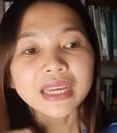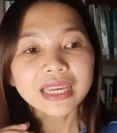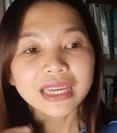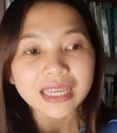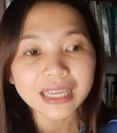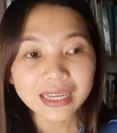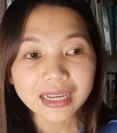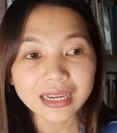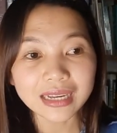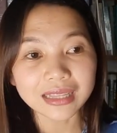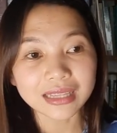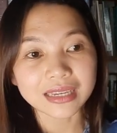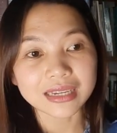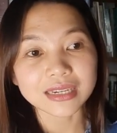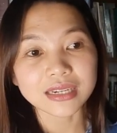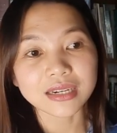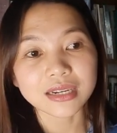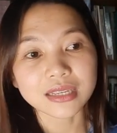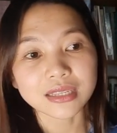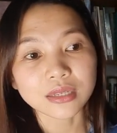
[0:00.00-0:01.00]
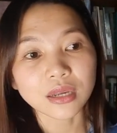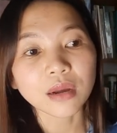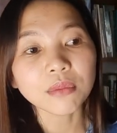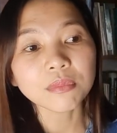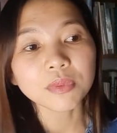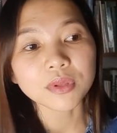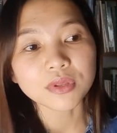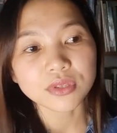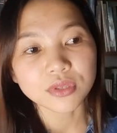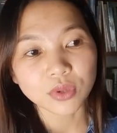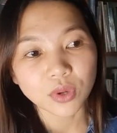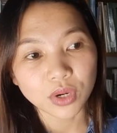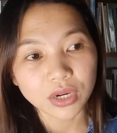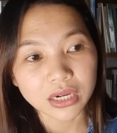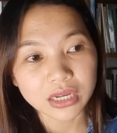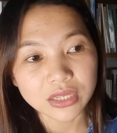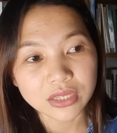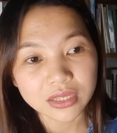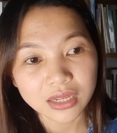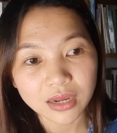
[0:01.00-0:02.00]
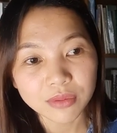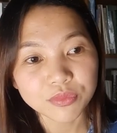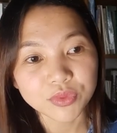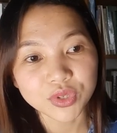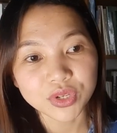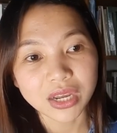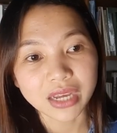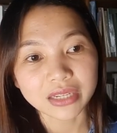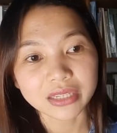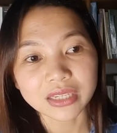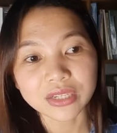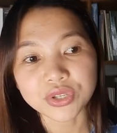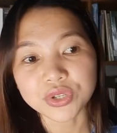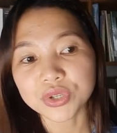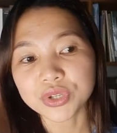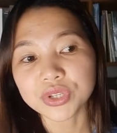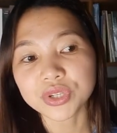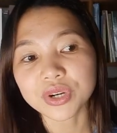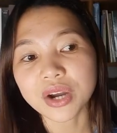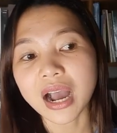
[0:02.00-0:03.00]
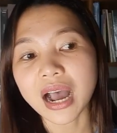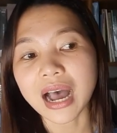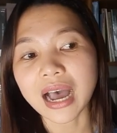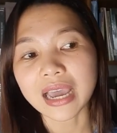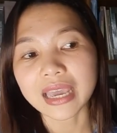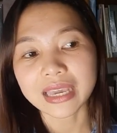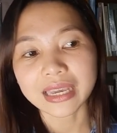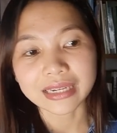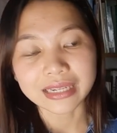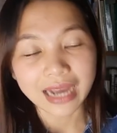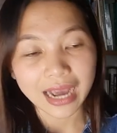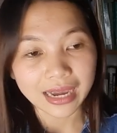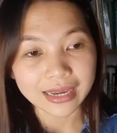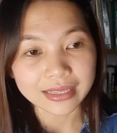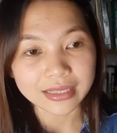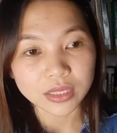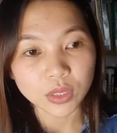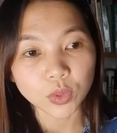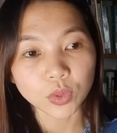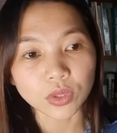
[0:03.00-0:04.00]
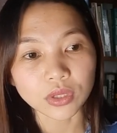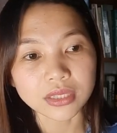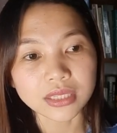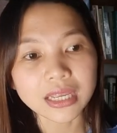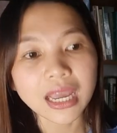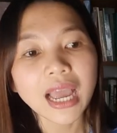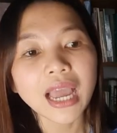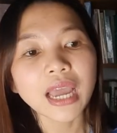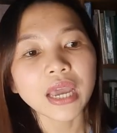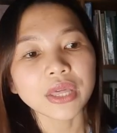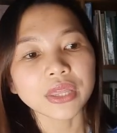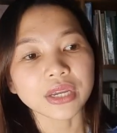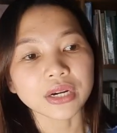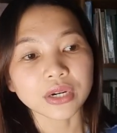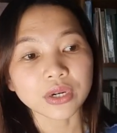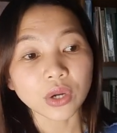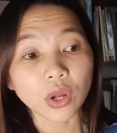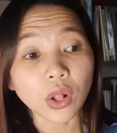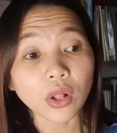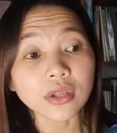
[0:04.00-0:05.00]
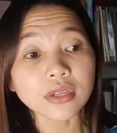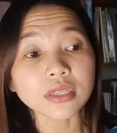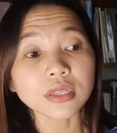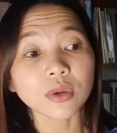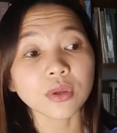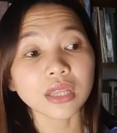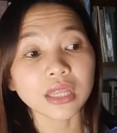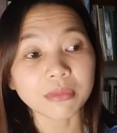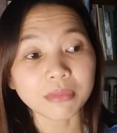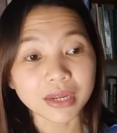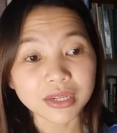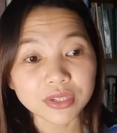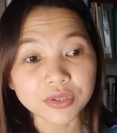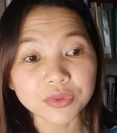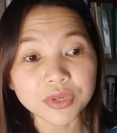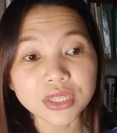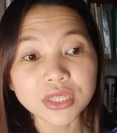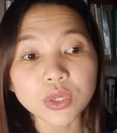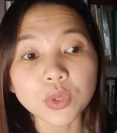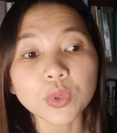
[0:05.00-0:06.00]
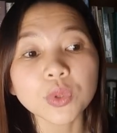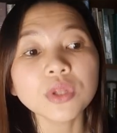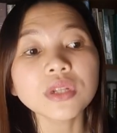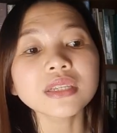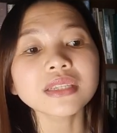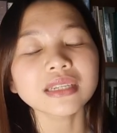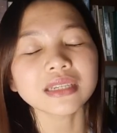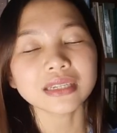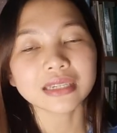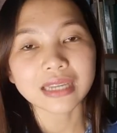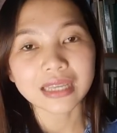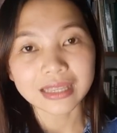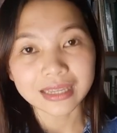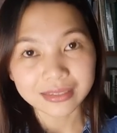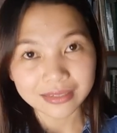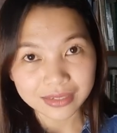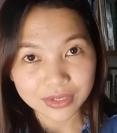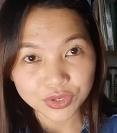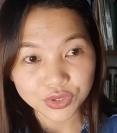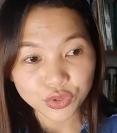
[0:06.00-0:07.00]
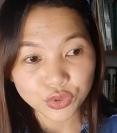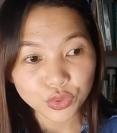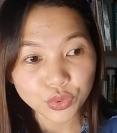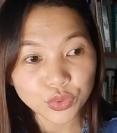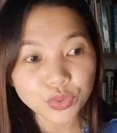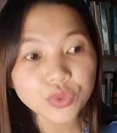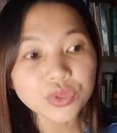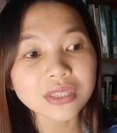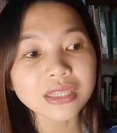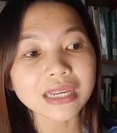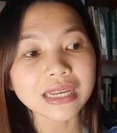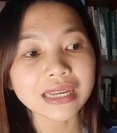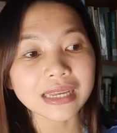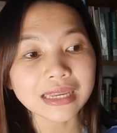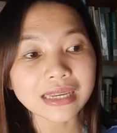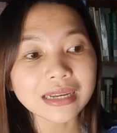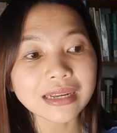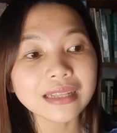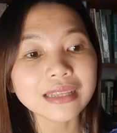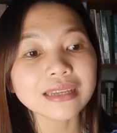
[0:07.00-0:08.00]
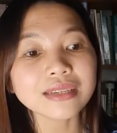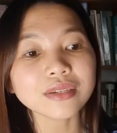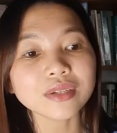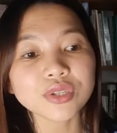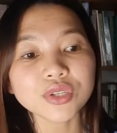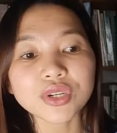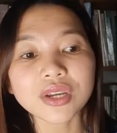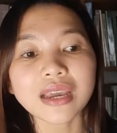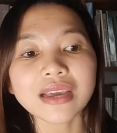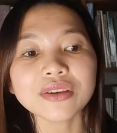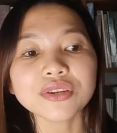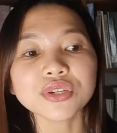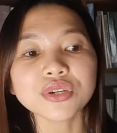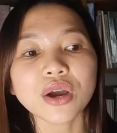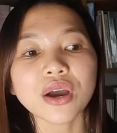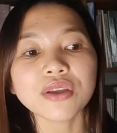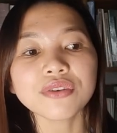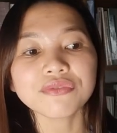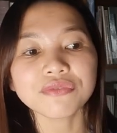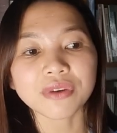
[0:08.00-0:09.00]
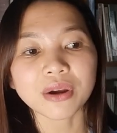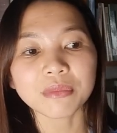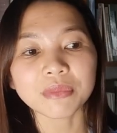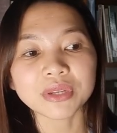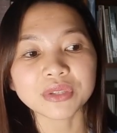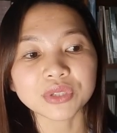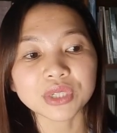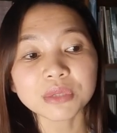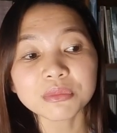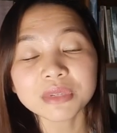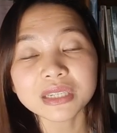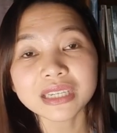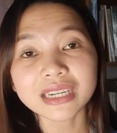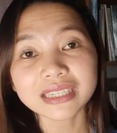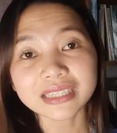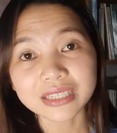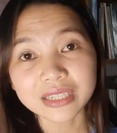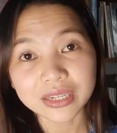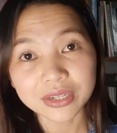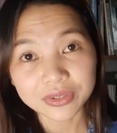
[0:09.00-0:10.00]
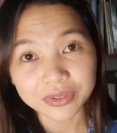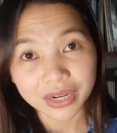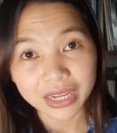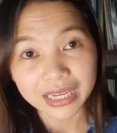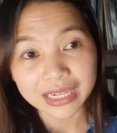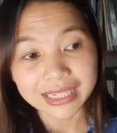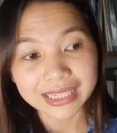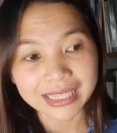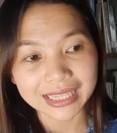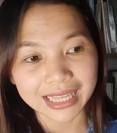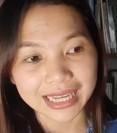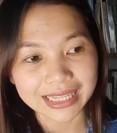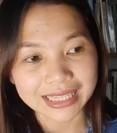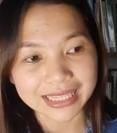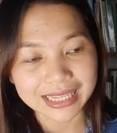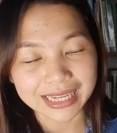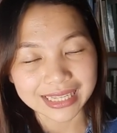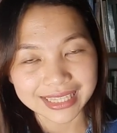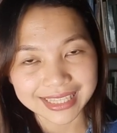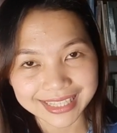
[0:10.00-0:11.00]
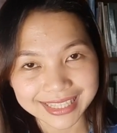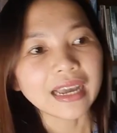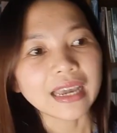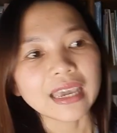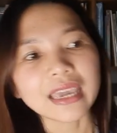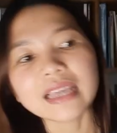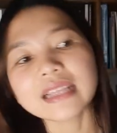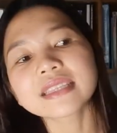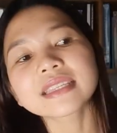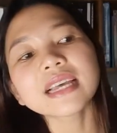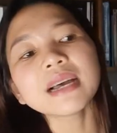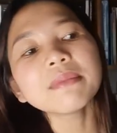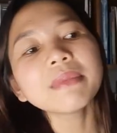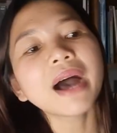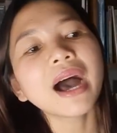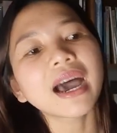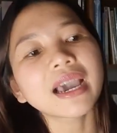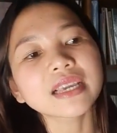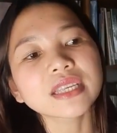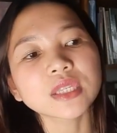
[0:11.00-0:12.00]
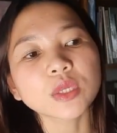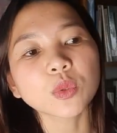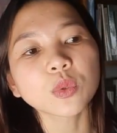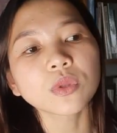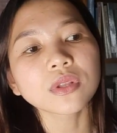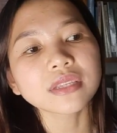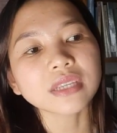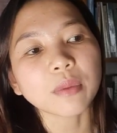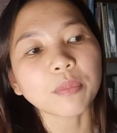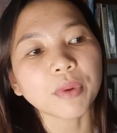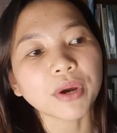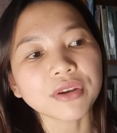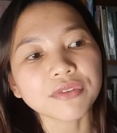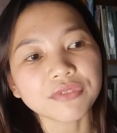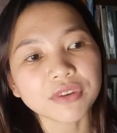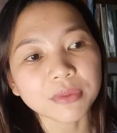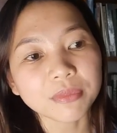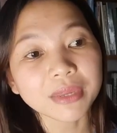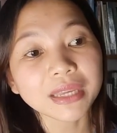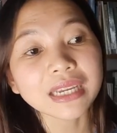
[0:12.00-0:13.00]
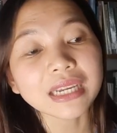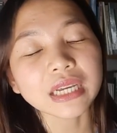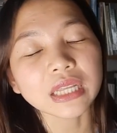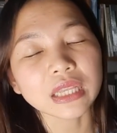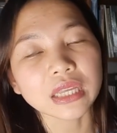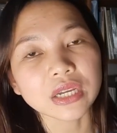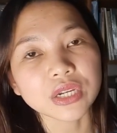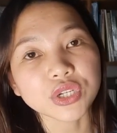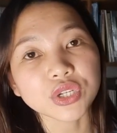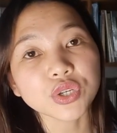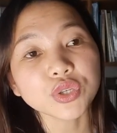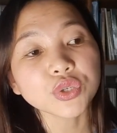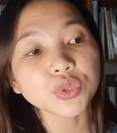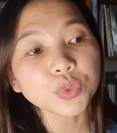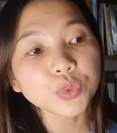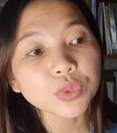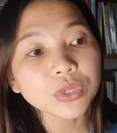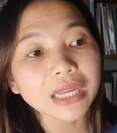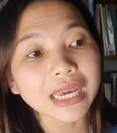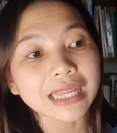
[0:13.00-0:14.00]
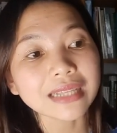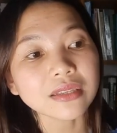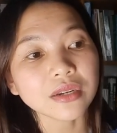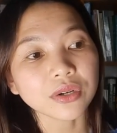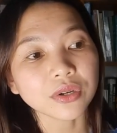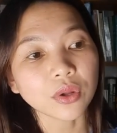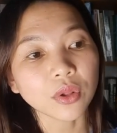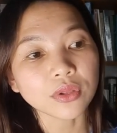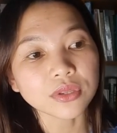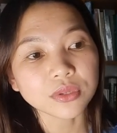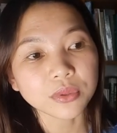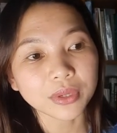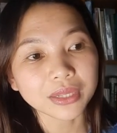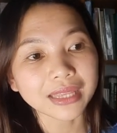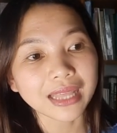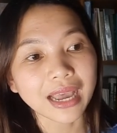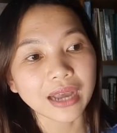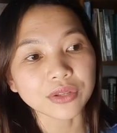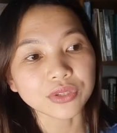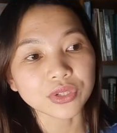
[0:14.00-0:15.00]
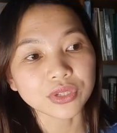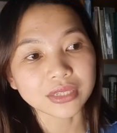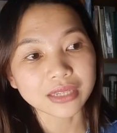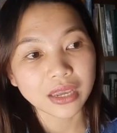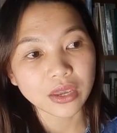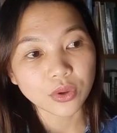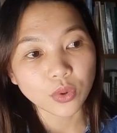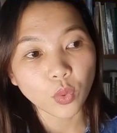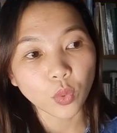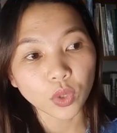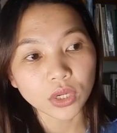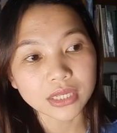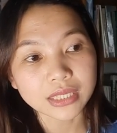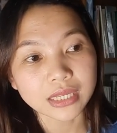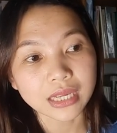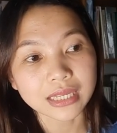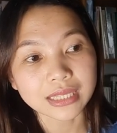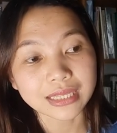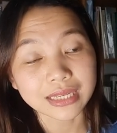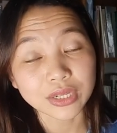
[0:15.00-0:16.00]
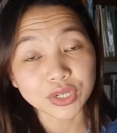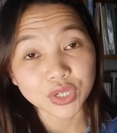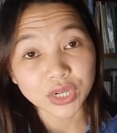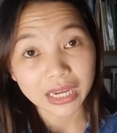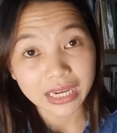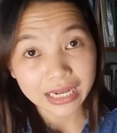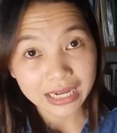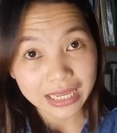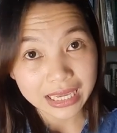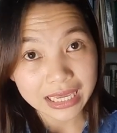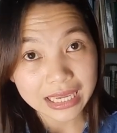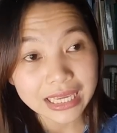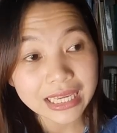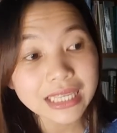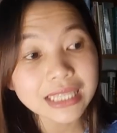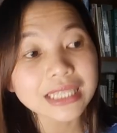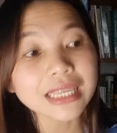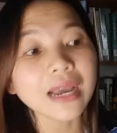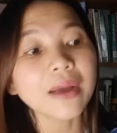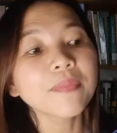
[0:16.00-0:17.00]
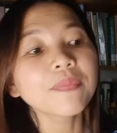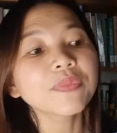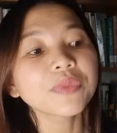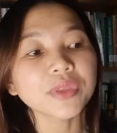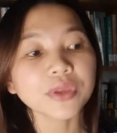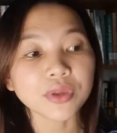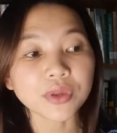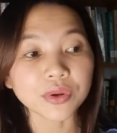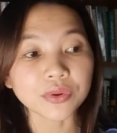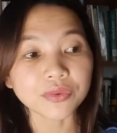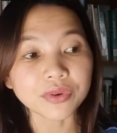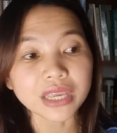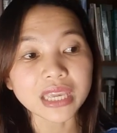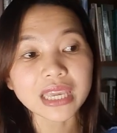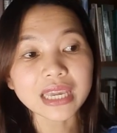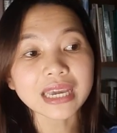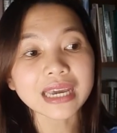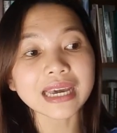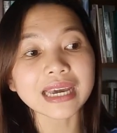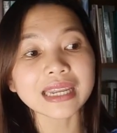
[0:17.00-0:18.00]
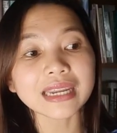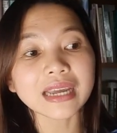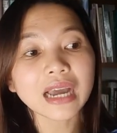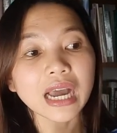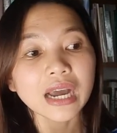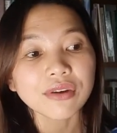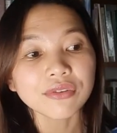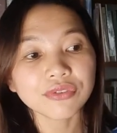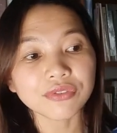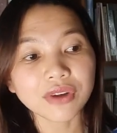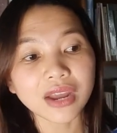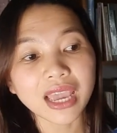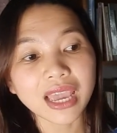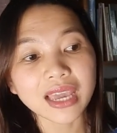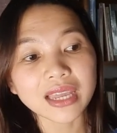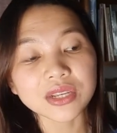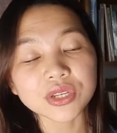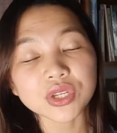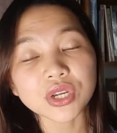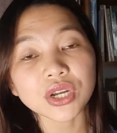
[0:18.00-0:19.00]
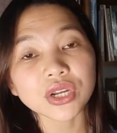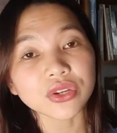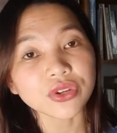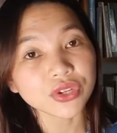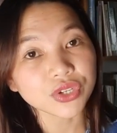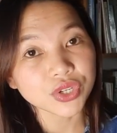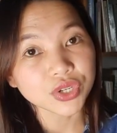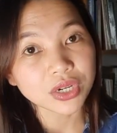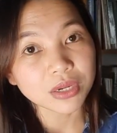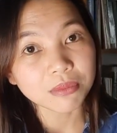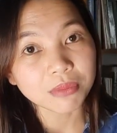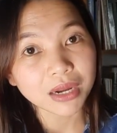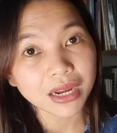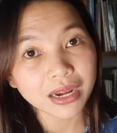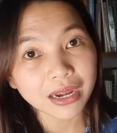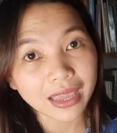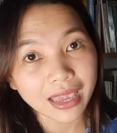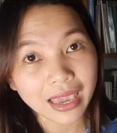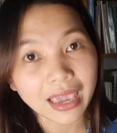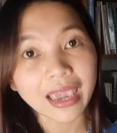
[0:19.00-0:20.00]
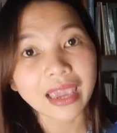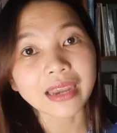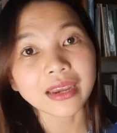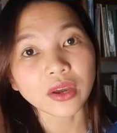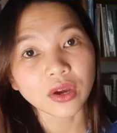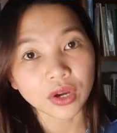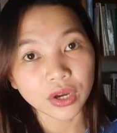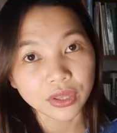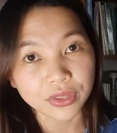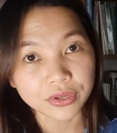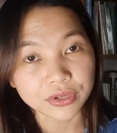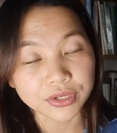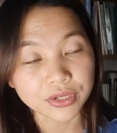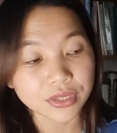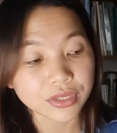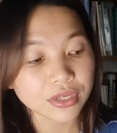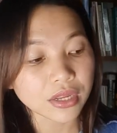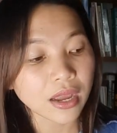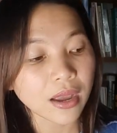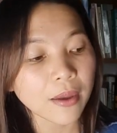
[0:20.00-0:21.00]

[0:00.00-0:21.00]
English is compulsory subject in junior high and high schools. There are also elementary schools that introduce English education from intermediate grade classes. In some high schools, apart from English, students are also allowed to take courses in Chinese, Korean, French, German, and others.